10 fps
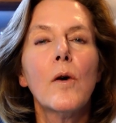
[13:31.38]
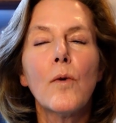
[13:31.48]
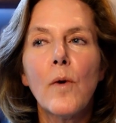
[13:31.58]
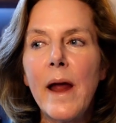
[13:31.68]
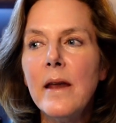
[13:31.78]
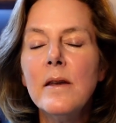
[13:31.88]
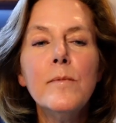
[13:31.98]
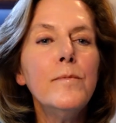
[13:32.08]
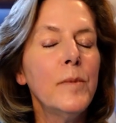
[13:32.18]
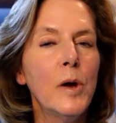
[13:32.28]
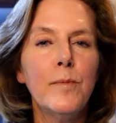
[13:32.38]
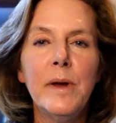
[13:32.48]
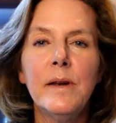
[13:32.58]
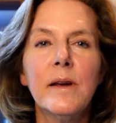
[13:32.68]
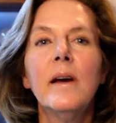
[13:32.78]
random
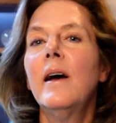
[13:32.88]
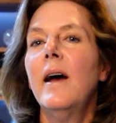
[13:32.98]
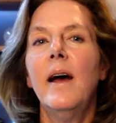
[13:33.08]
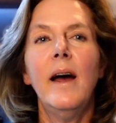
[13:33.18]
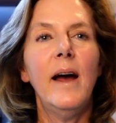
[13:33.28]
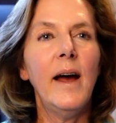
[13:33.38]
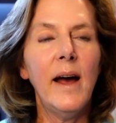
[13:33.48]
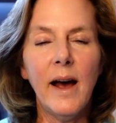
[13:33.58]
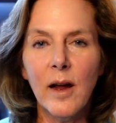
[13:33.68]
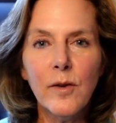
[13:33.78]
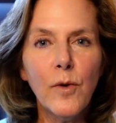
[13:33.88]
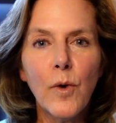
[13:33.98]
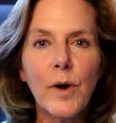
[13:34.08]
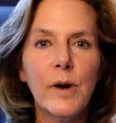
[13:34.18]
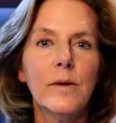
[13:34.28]
moment out of
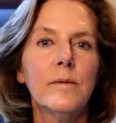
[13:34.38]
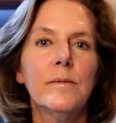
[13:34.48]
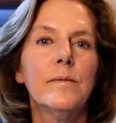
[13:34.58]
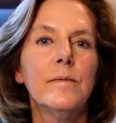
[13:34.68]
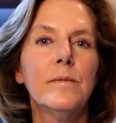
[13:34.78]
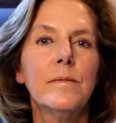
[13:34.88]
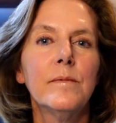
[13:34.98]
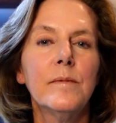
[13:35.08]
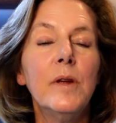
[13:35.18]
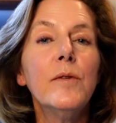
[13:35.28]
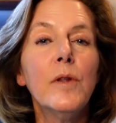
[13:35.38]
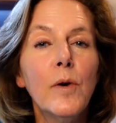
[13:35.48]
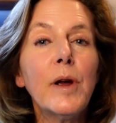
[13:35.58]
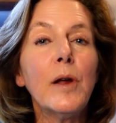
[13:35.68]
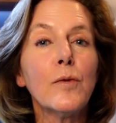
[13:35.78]
order, even though
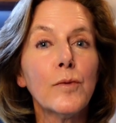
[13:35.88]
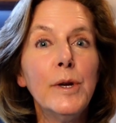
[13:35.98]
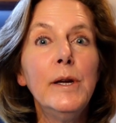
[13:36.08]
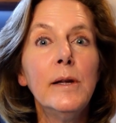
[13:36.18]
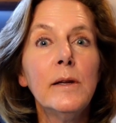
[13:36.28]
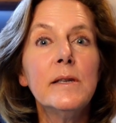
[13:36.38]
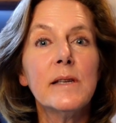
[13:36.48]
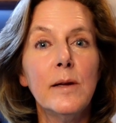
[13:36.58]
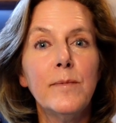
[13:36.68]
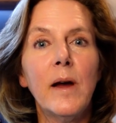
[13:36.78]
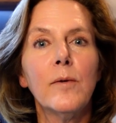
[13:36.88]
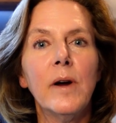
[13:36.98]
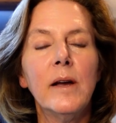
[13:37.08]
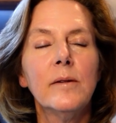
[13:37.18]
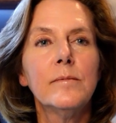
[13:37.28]
it can really seem that
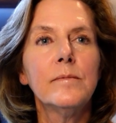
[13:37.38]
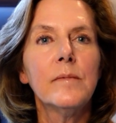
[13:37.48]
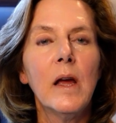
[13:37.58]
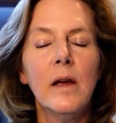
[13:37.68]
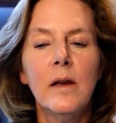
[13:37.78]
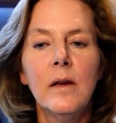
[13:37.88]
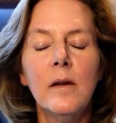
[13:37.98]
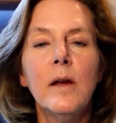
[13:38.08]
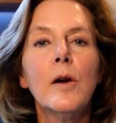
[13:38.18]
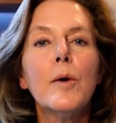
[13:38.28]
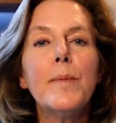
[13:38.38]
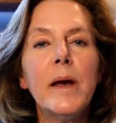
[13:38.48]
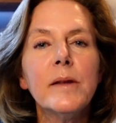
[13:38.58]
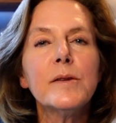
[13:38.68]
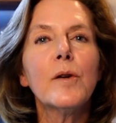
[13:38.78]
way. And our
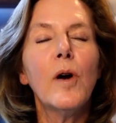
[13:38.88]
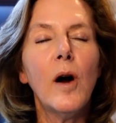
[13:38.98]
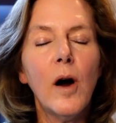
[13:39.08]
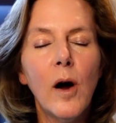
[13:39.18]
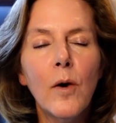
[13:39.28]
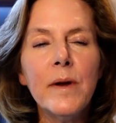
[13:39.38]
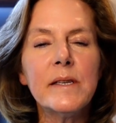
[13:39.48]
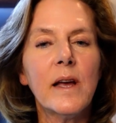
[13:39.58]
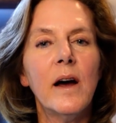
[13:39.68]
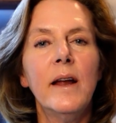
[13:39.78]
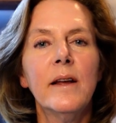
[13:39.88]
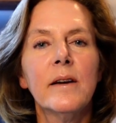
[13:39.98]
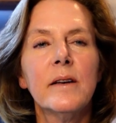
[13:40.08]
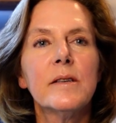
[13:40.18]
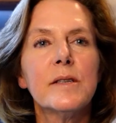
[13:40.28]
pets are always guiding
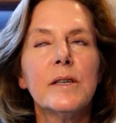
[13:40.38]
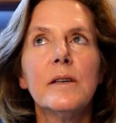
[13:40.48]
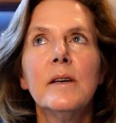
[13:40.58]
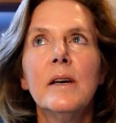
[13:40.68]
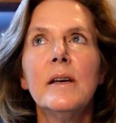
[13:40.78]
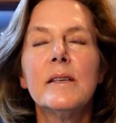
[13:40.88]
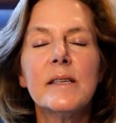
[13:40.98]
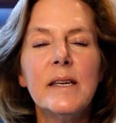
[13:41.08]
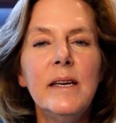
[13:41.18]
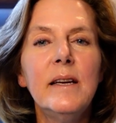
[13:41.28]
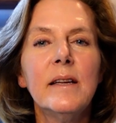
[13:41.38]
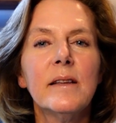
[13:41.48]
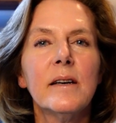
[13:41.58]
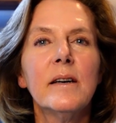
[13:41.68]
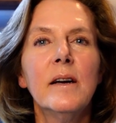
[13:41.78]
us to seeing
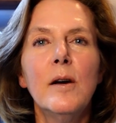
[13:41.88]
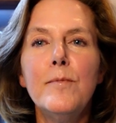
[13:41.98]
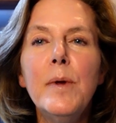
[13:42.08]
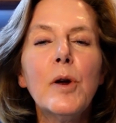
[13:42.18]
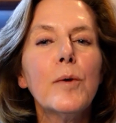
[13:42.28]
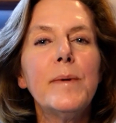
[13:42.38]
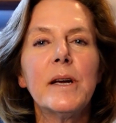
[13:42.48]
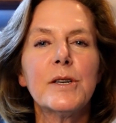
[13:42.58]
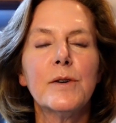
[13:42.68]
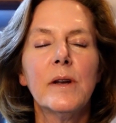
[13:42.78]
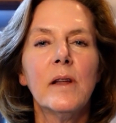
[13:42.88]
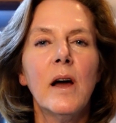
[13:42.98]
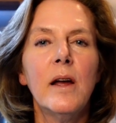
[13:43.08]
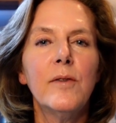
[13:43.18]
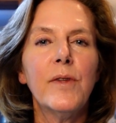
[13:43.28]
the bigger picture in
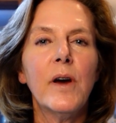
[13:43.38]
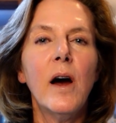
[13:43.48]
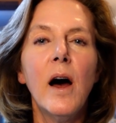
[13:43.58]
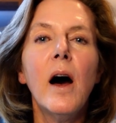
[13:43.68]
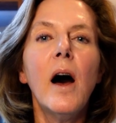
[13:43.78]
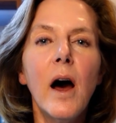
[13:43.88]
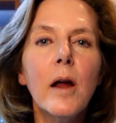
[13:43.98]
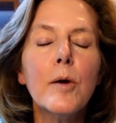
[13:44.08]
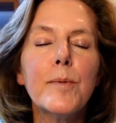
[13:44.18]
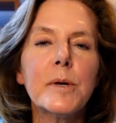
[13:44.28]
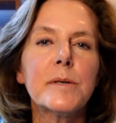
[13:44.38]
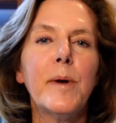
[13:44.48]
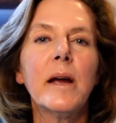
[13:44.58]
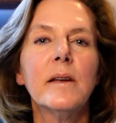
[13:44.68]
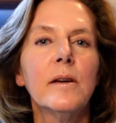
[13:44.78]
life, the higher
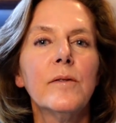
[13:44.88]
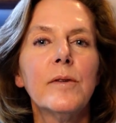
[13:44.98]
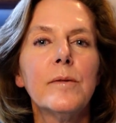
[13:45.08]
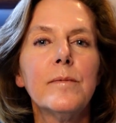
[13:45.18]
perspective.